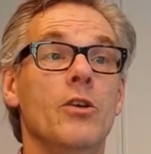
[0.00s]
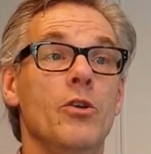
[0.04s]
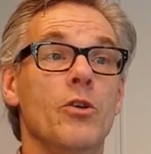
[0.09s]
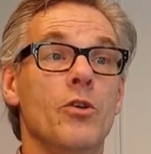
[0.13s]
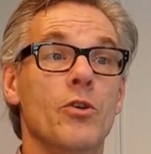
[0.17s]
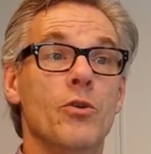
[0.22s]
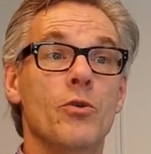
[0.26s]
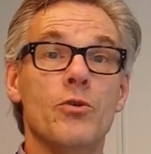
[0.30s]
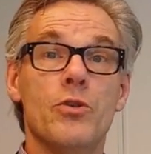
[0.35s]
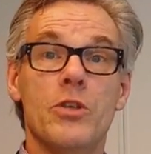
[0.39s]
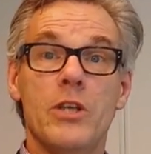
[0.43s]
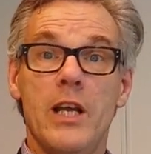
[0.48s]

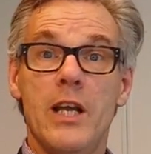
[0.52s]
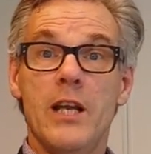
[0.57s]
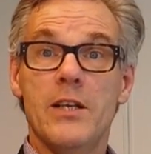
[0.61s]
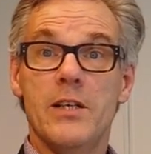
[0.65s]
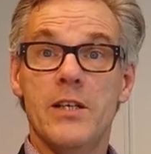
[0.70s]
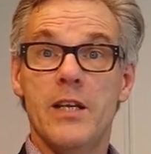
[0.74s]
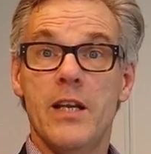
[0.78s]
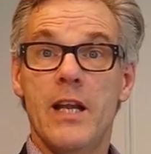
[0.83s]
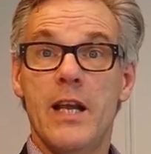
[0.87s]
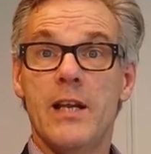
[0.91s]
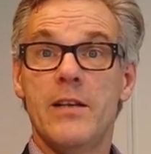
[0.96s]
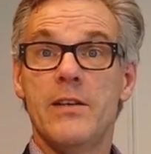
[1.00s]
you use the
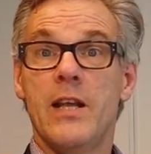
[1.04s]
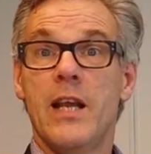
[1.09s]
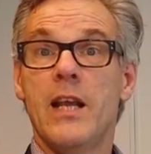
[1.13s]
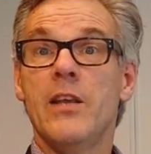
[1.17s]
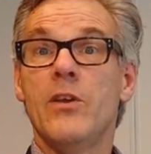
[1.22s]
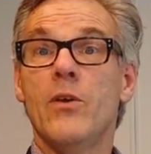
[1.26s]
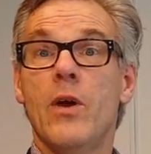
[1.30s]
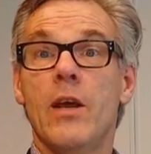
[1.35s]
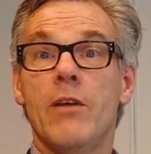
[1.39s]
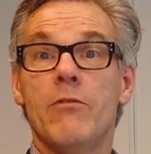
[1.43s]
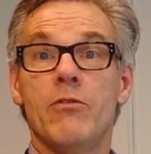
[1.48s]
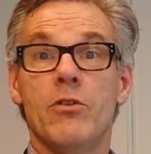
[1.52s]
internet,
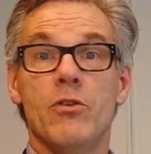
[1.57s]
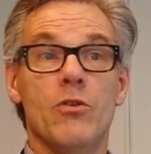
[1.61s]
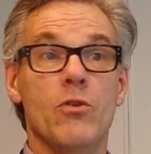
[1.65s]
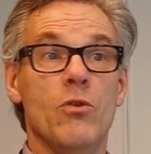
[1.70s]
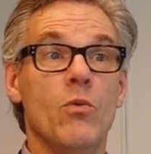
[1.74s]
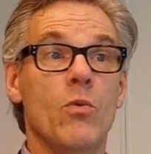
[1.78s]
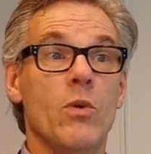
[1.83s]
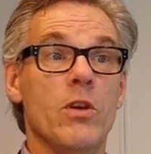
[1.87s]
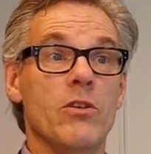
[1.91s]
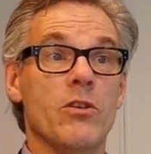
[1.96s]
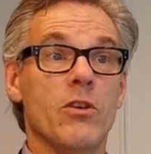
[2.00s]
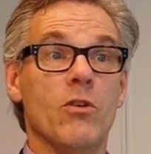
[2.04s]
and you have to
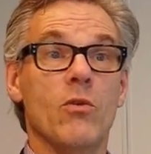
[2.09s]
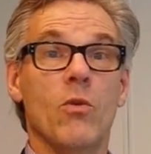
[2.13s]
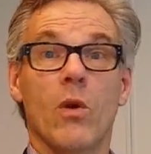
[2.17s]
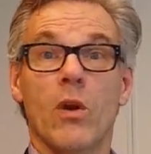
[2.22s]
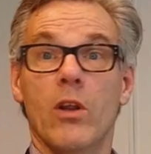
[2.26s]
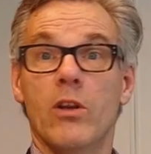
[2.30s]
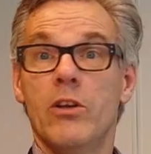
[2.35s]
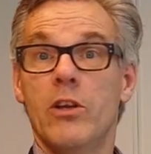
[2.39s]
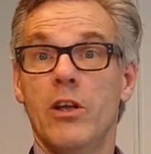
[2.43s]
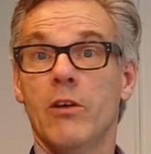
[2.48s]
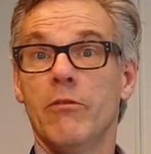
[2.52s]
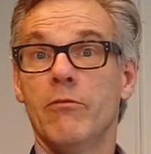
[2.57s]
do with the
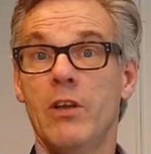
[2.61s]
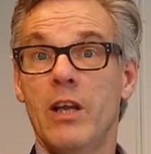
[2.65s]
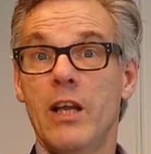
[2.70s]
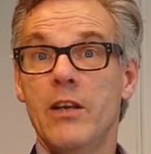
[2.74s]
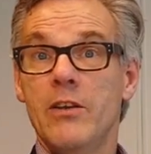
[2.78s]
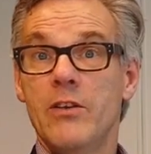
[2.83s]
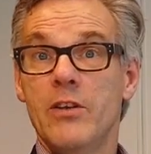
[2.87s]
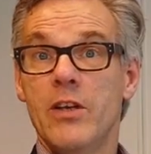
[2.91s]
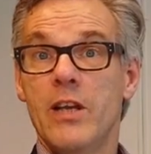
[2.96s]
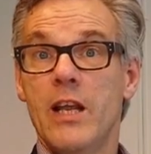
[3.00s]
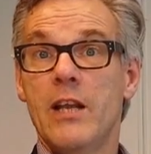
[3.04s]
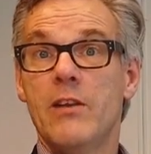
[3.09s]
quality of the
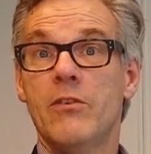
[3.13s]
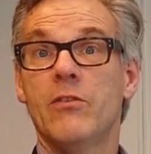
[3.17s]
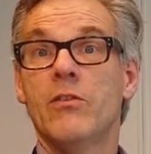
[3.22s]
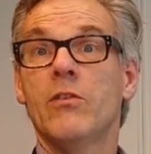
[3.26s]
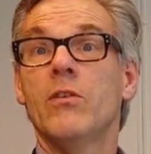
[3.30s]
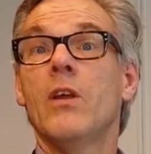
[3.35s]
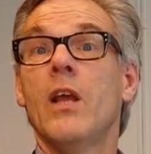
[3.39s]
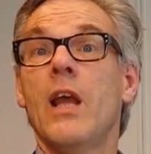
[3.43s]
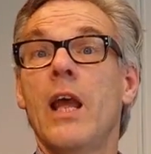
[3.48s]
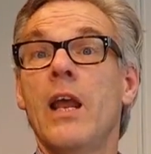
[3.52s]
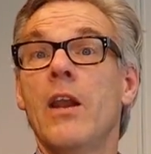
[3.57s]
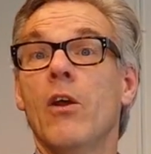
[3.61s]
internet
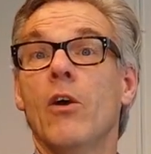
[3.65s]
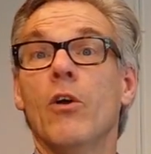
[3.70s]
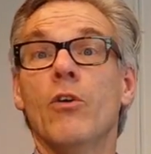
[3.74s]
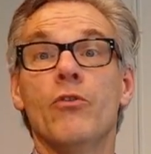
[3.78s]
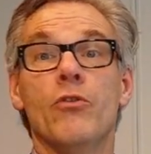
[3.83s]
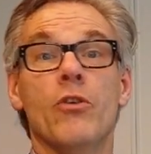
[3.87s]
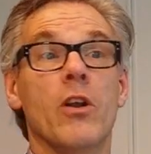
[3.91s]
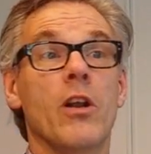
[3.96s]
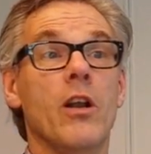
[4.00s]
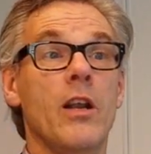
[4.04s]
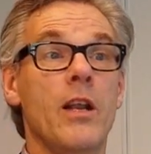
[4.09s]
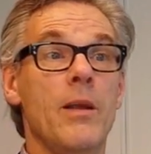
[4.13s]
and
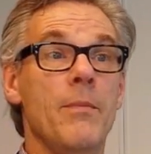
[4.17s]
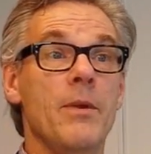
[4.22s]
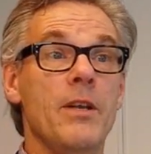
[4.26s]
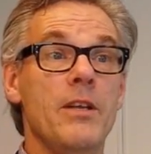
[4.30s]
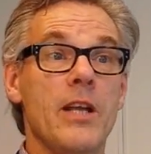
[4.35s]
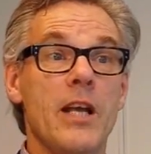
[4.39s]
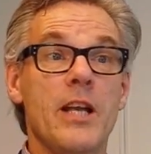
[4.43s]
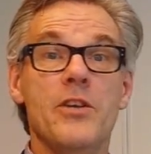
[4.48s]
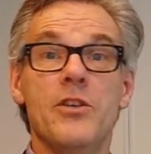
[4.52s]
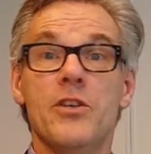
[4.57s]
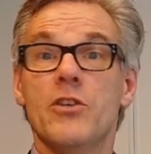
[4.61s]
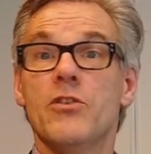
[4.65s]
also the
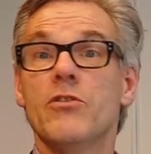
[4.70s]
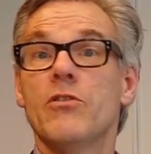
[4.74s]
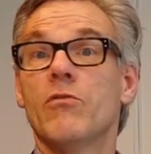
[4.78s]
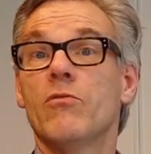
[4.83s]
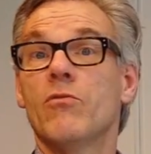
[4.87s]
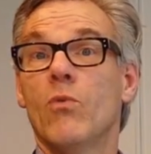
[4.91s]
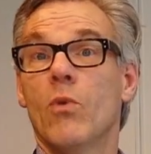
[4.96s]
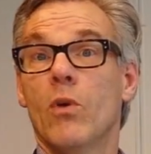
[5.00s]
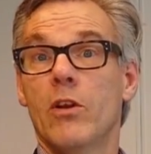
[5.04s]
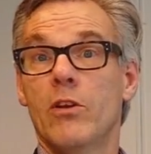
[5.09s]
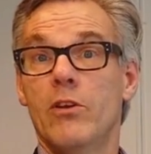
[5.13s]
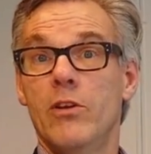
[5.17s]
limitations
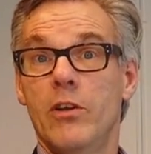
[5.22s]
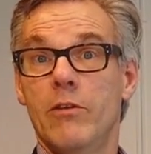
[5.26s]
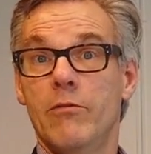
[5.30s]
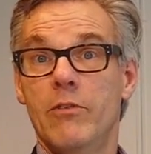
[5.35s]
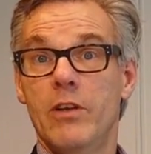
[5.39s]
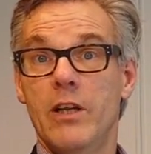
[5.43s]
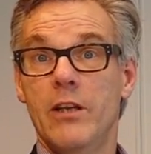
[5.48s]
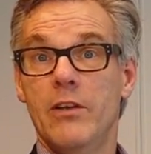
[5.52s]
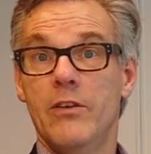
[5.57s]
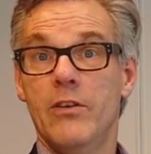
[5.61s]
of quality of the